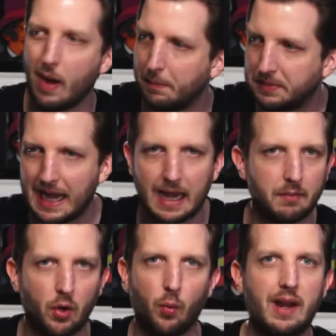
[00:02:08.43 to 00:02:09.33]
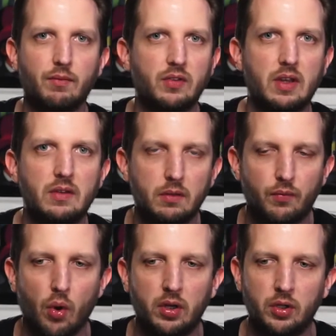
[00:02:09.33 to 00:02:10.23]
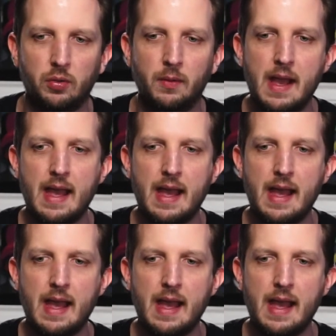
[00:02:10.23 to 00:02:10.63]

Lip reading: webcam or whatever's easy for you.